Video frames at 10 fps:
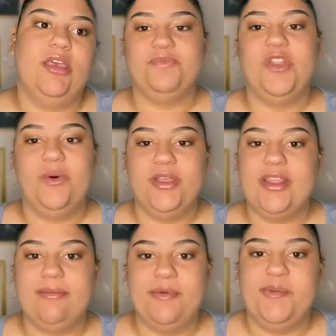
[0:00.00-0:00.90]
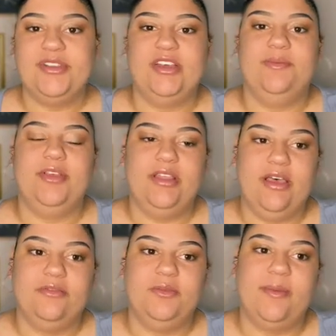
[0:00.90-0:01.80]
knowing that my baby's gonna be
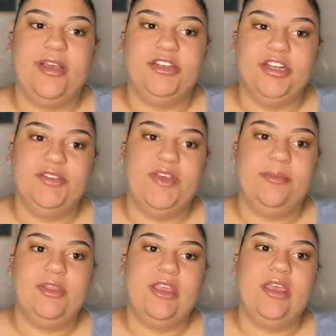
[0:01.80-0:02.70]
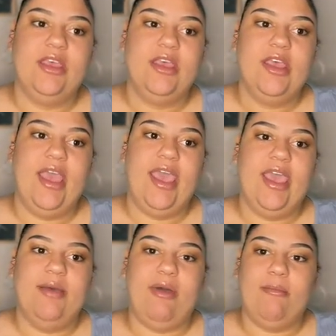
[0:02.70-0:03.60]
loved by my church family,
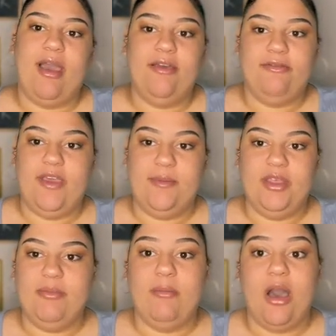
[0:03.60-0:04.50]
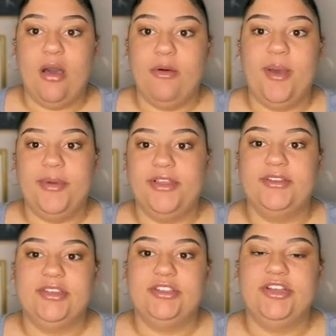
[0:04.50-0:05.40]
and by my family, my mom and my brother and
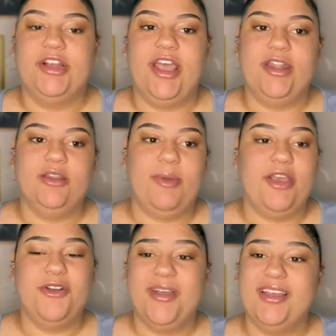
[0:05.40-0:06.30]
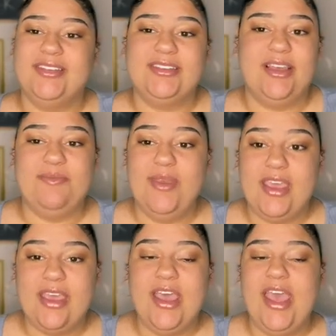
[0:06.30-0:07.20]
sister, and by Chris and
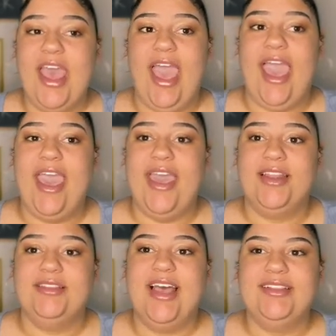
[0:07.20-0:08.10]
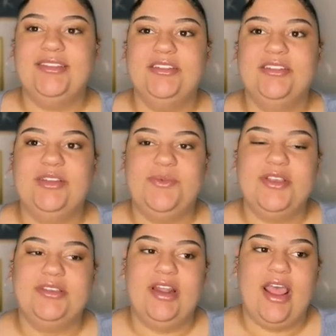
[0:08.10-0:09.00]
me. And that's just the piece
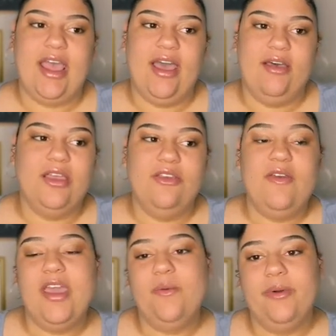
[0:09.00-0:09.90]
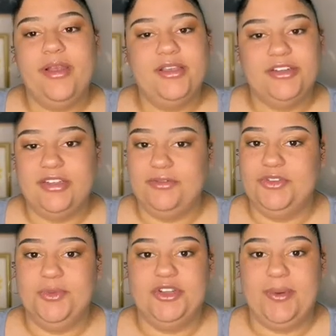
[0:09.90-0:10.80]
that I have. You can't worry yourself too
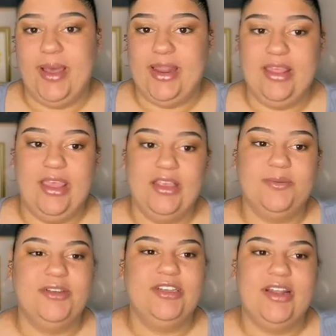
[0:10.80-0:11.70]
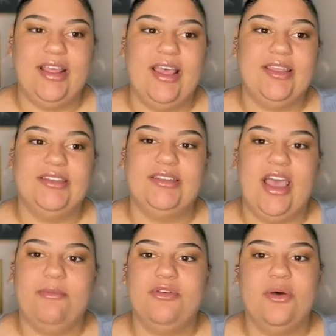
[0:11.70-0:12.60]
much about anything, especially at this
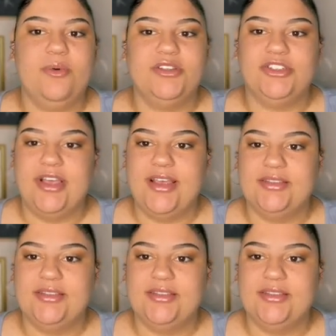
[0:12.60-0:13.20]
time. You don't want stress.